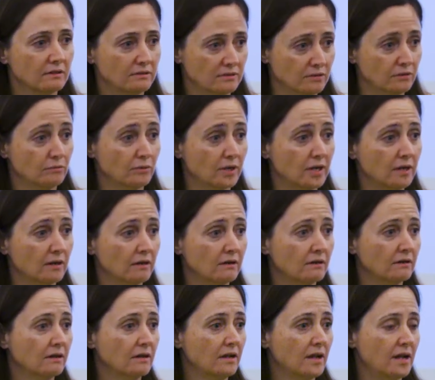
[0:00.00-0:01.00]
to the reader,
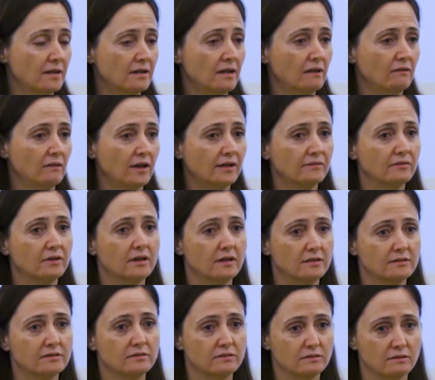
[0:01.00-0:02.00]
and a lot of
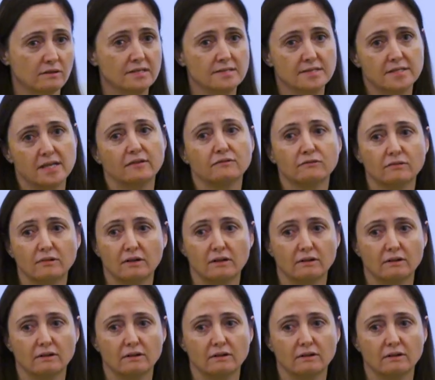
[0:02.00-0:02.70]
intent